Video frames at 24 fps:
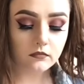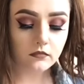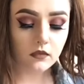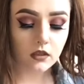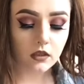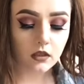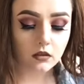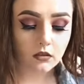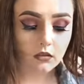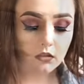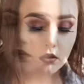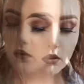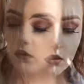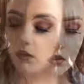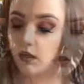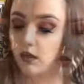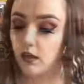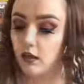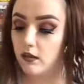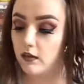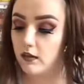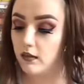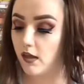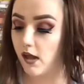If you
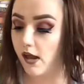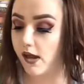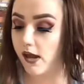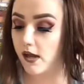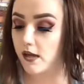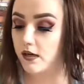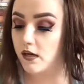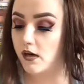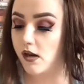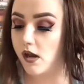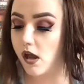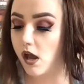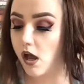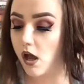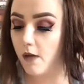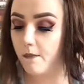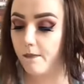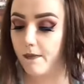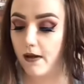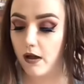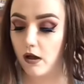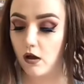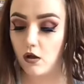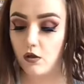think then
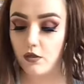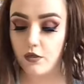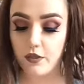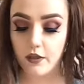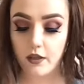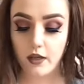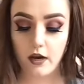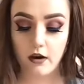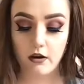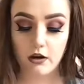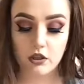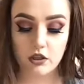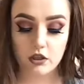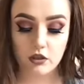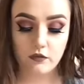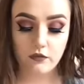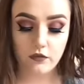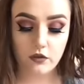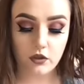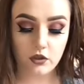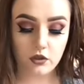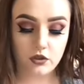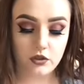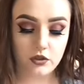about the character of
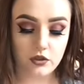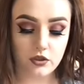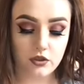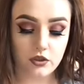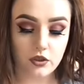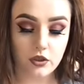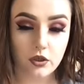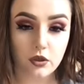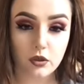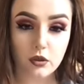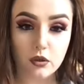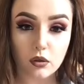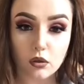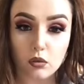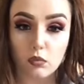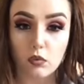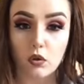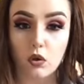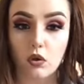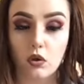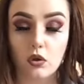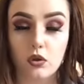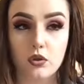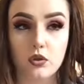Utterson,
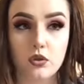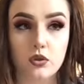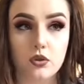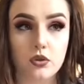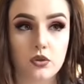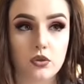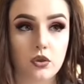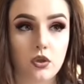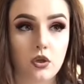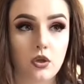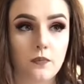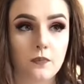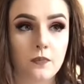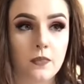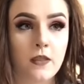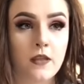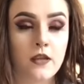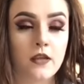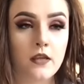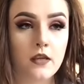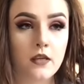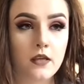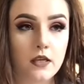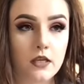well, Utterson,
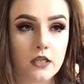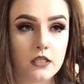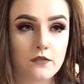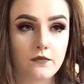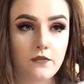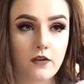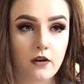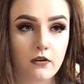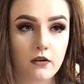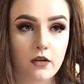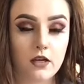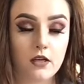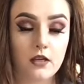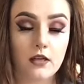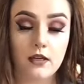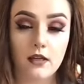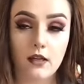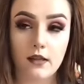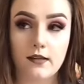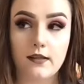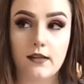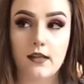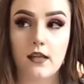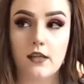he's very,
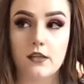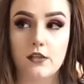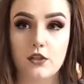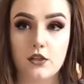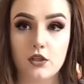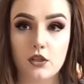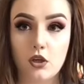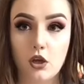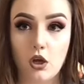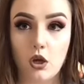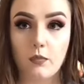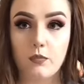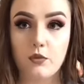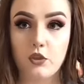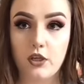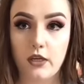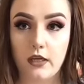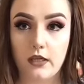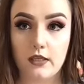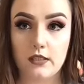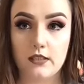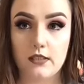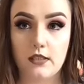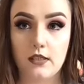like Lanyon,
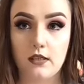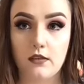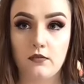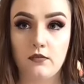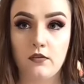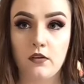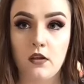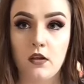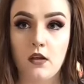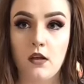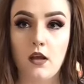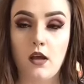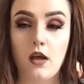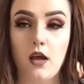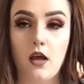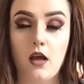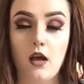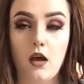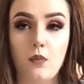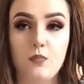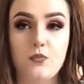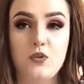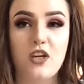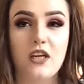objectivist
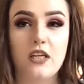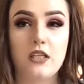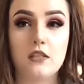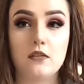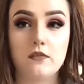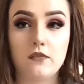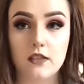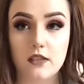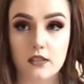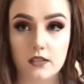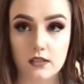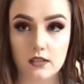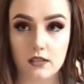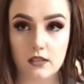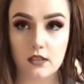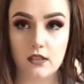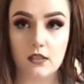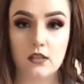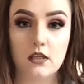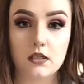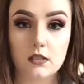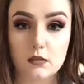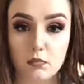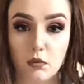in
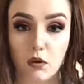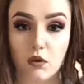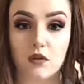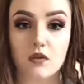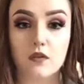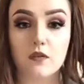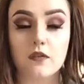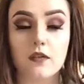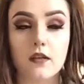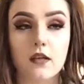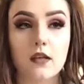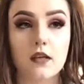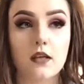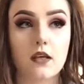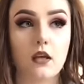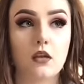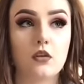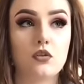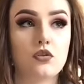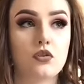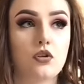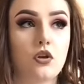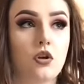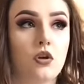his mode of thinking.
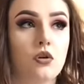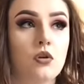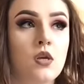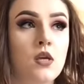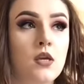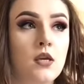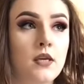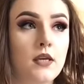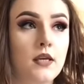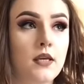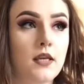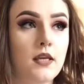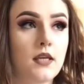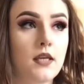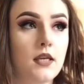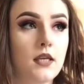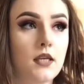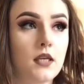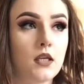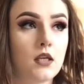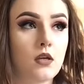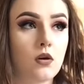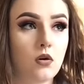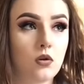So
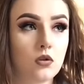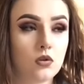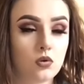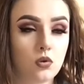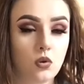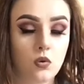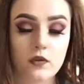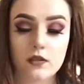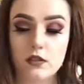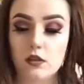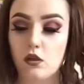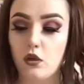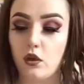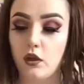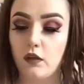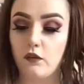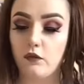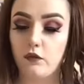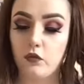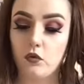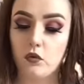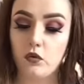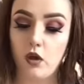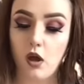he is always looking
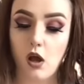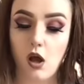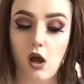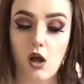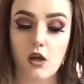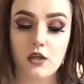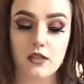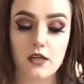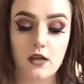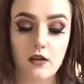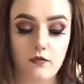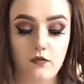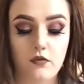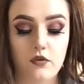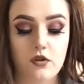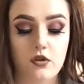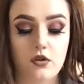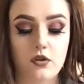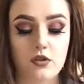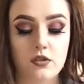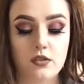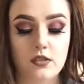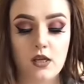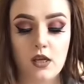for the hard
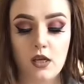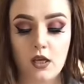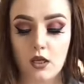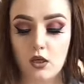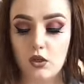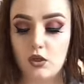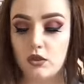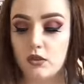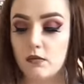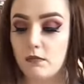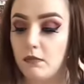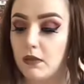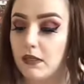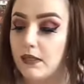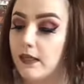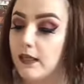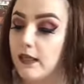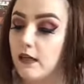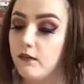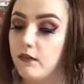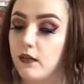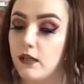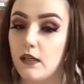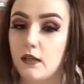evidence. He doesn't
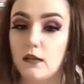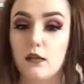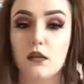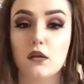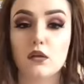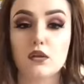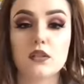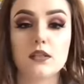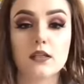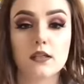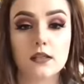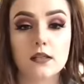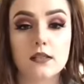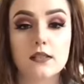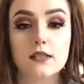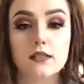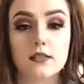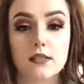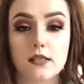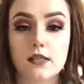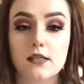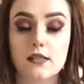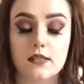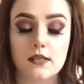believe anything until he
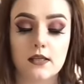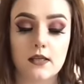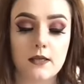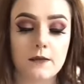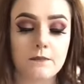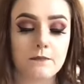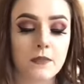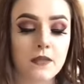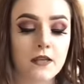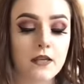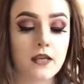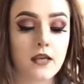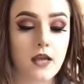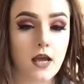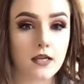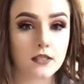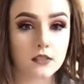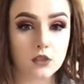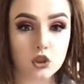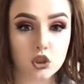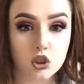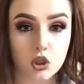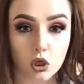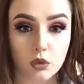sees it. He has
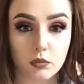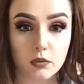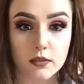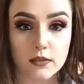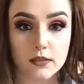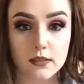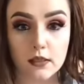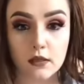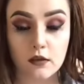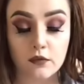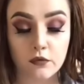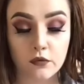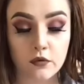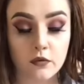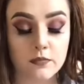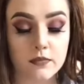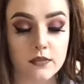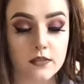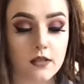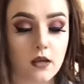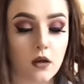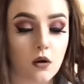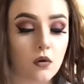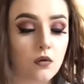to go and see it for
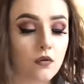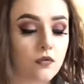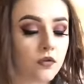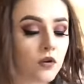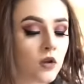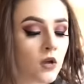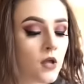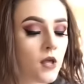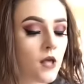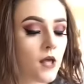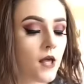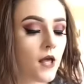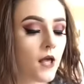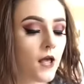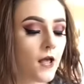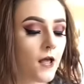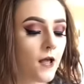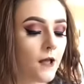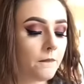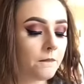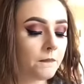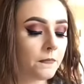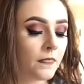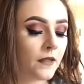himself.
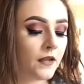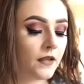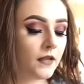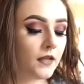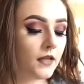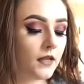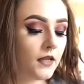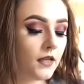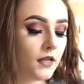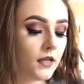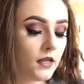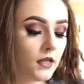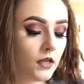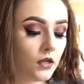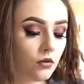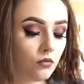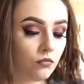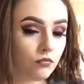He